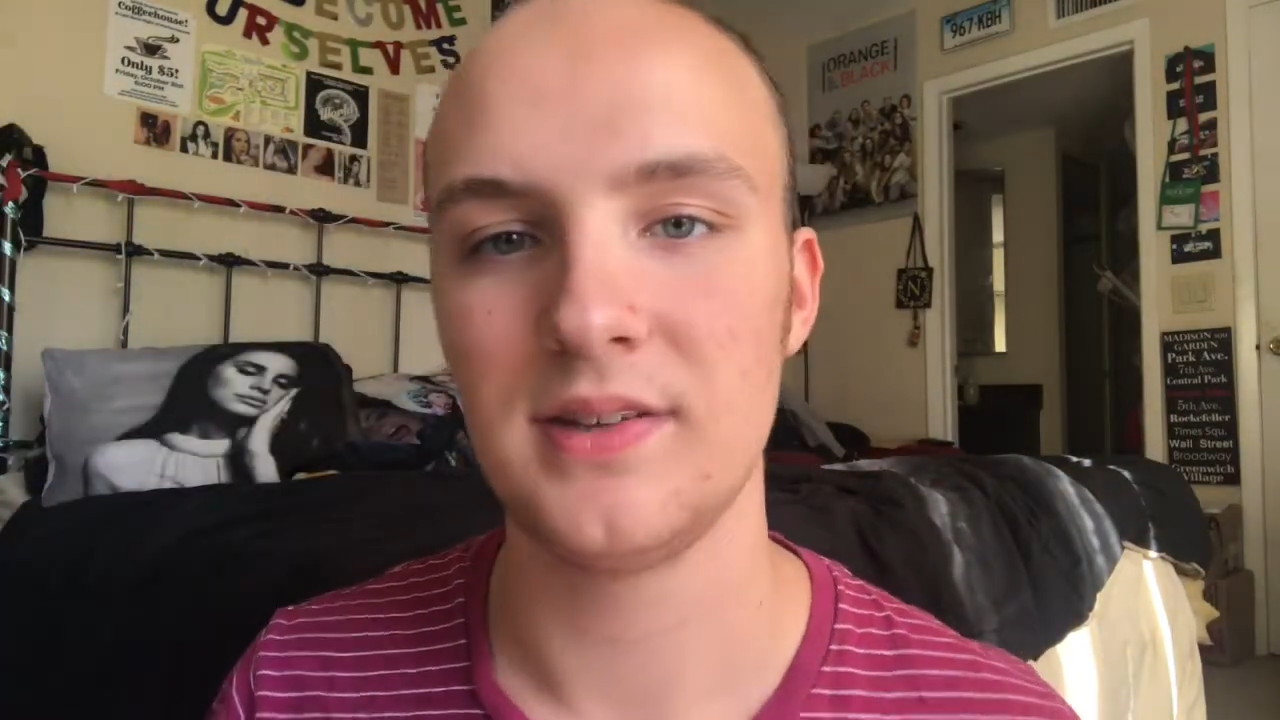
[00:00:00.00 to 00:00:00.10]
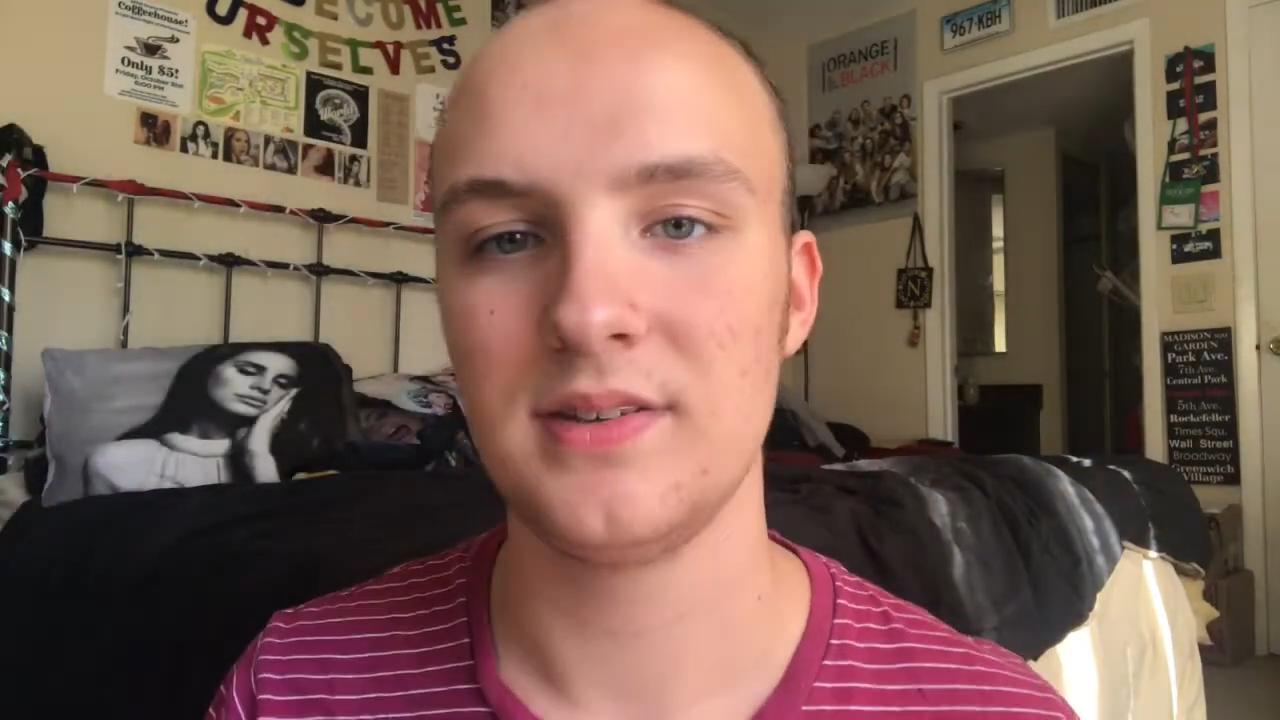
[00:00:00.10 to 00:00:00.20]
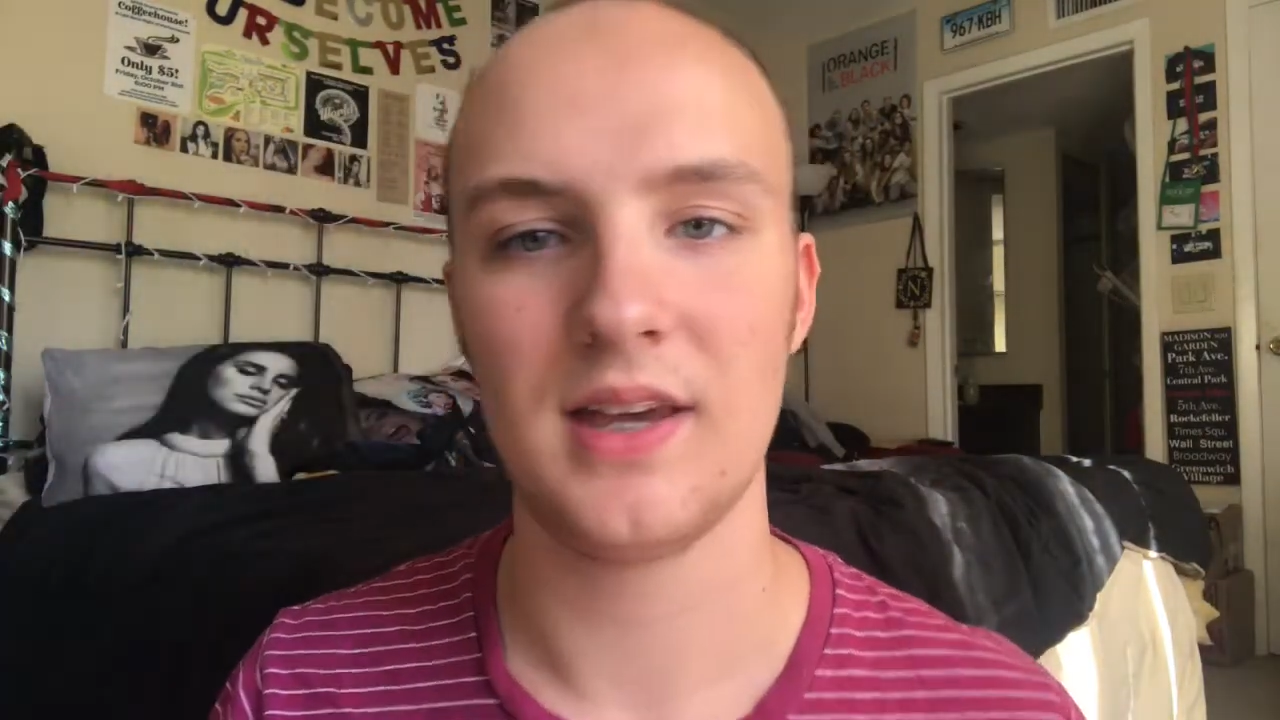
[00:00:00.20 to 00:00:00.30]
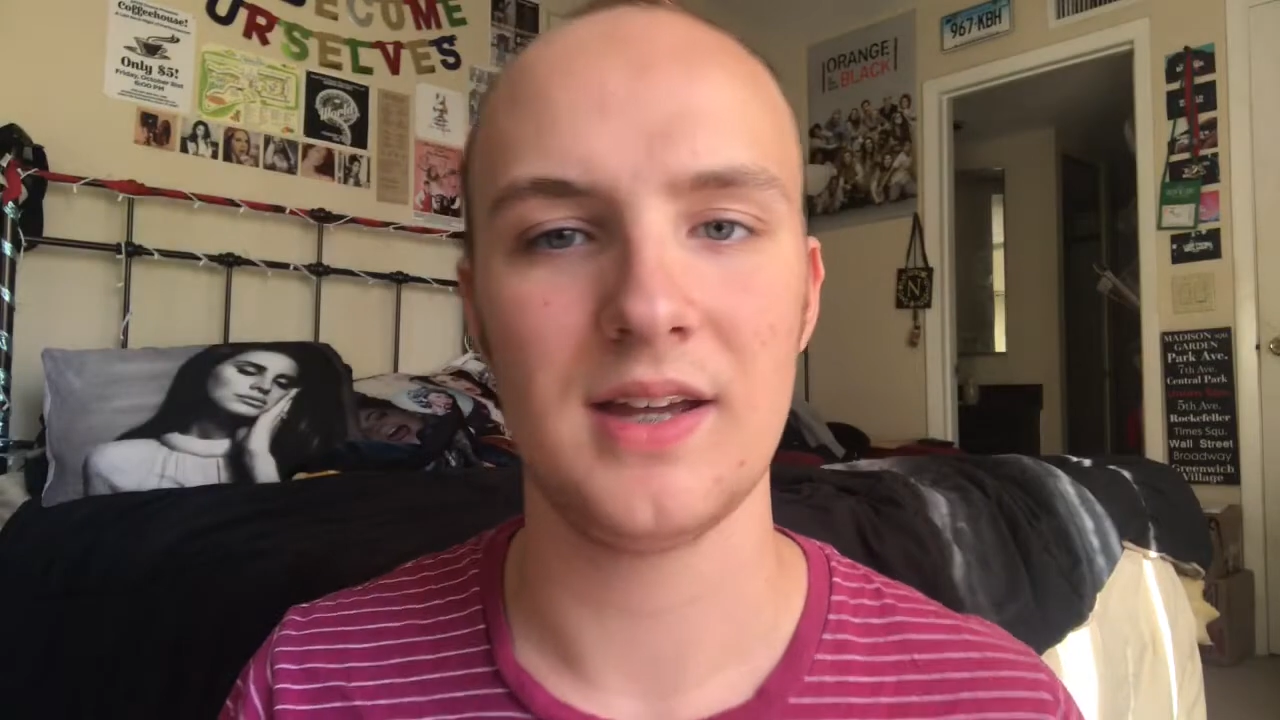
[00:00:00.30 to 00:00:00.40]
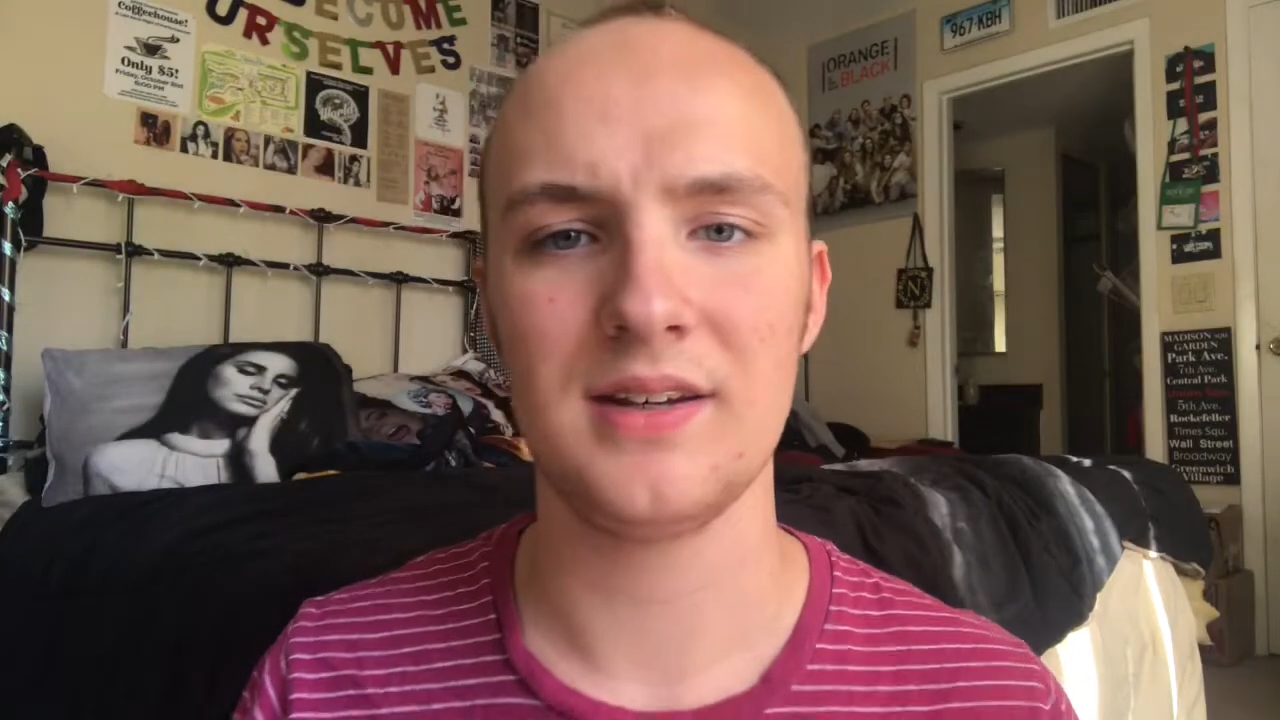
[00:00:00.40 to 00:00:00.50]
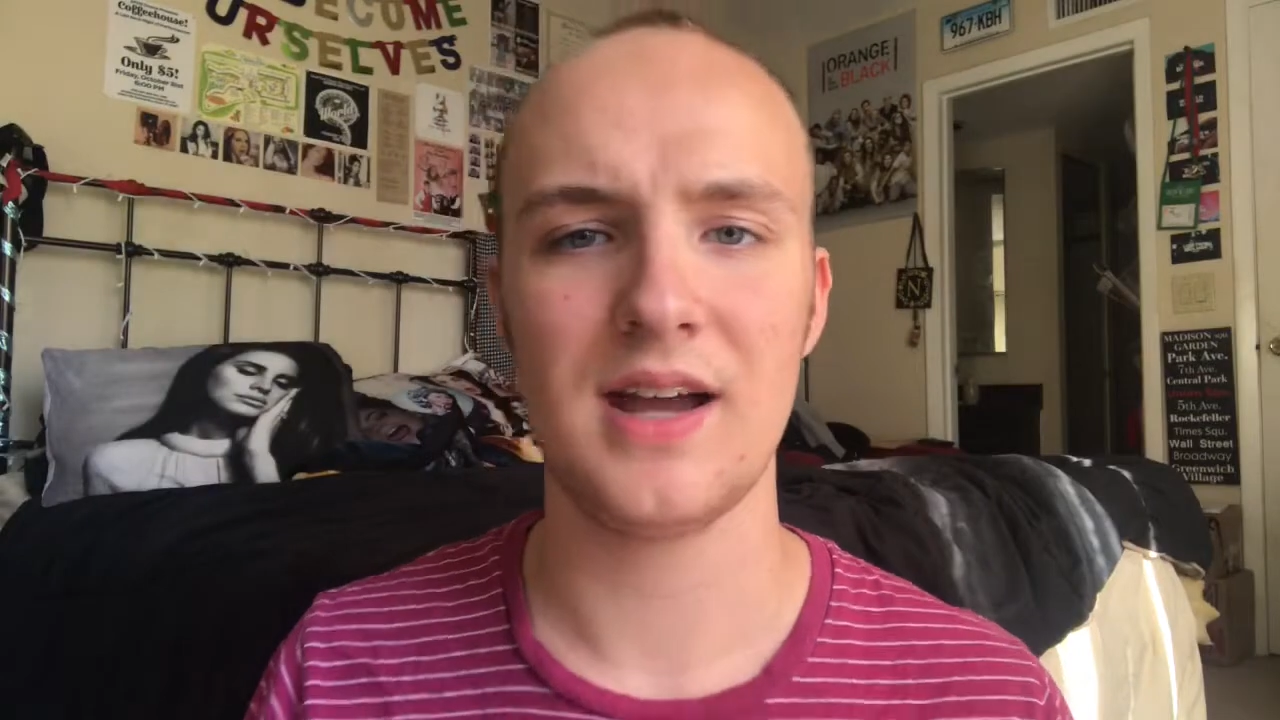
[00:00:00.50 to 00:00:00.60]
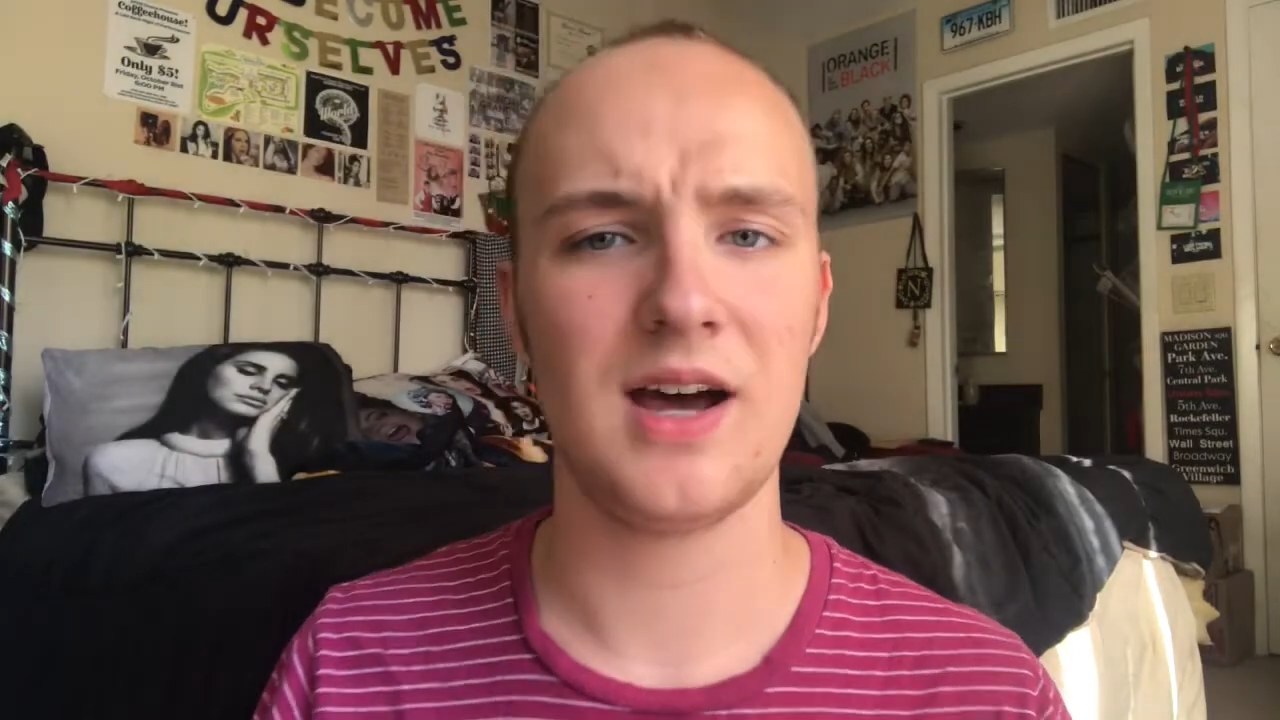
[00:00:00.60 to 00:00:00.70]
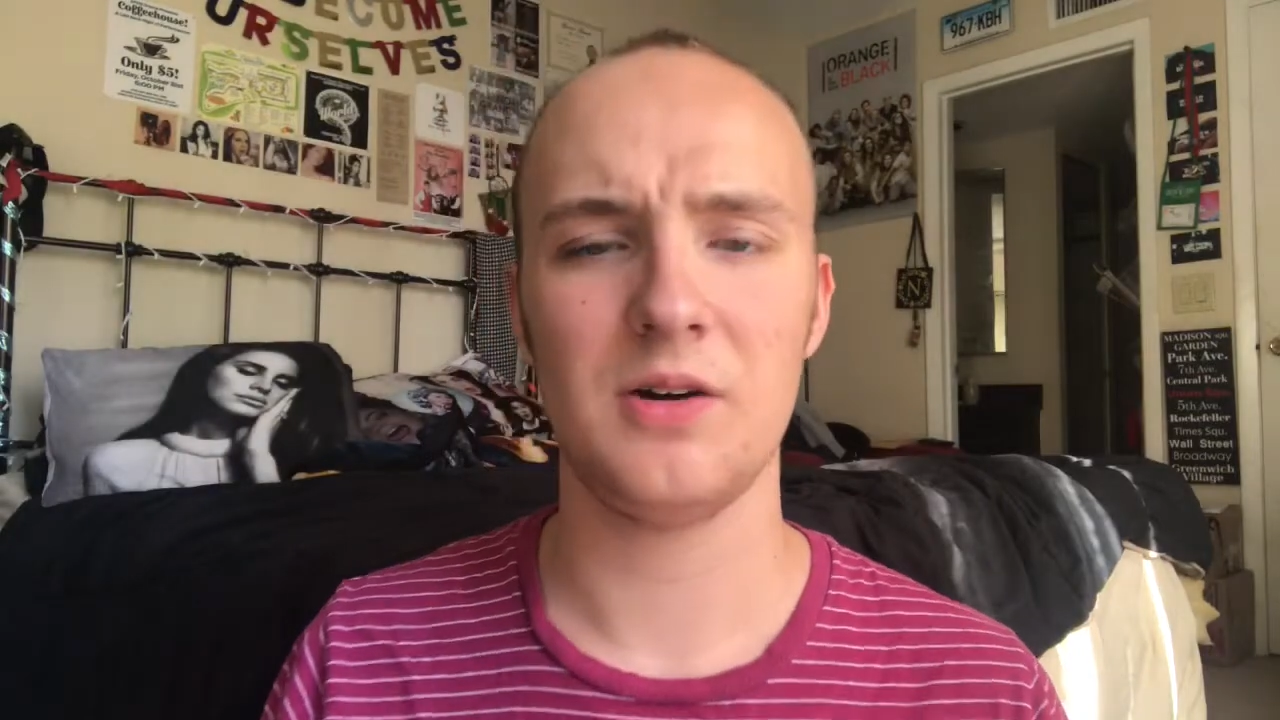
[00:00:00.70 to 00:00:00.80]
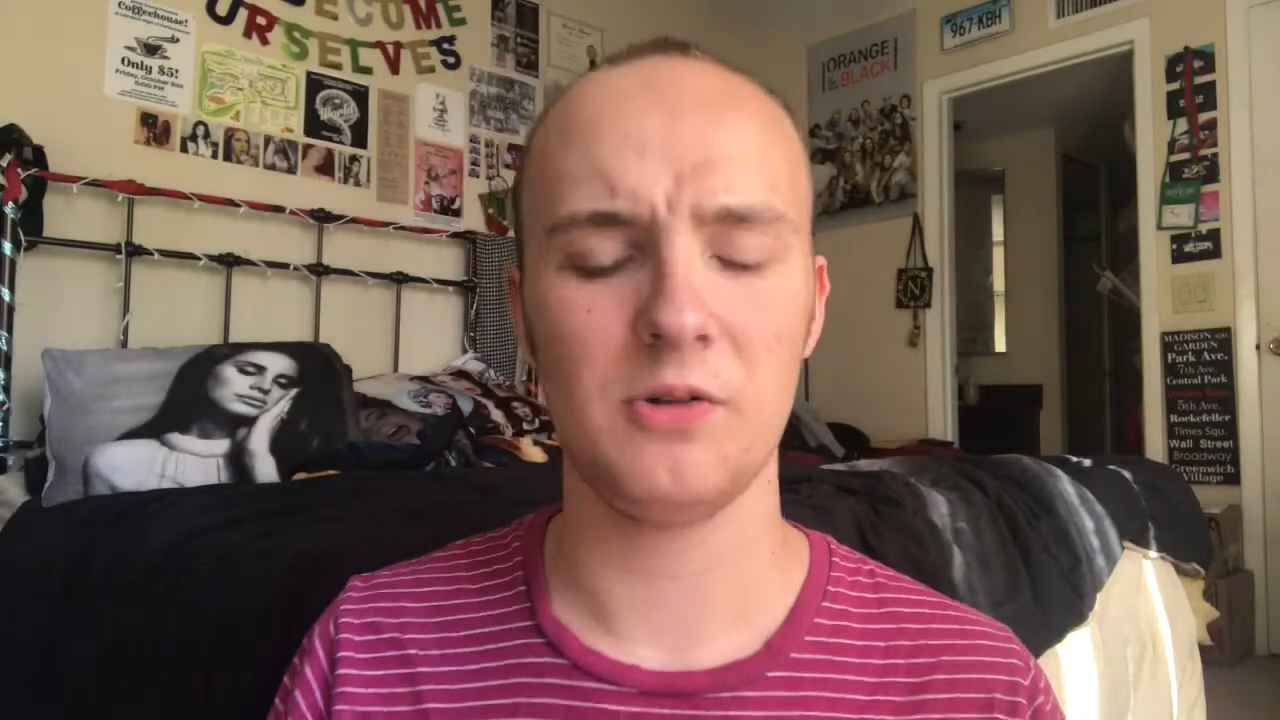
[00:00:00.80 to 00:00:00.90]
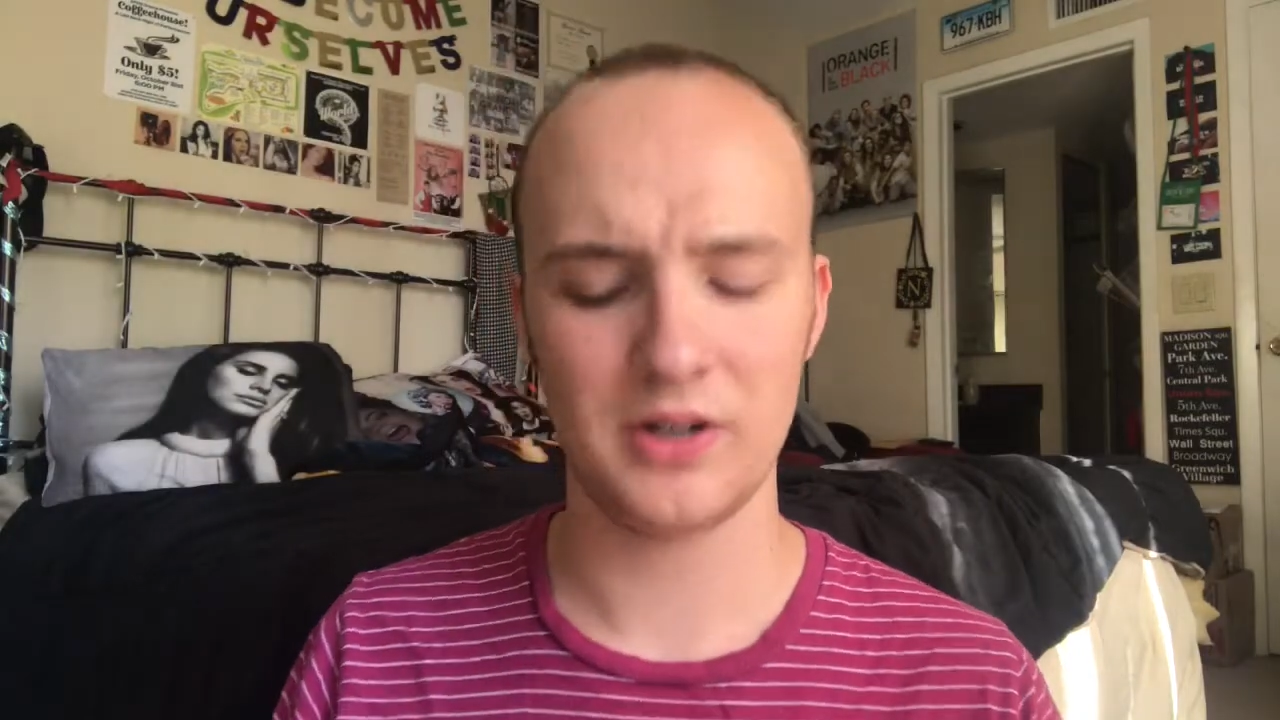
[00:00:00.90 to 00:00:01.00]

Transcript: skin not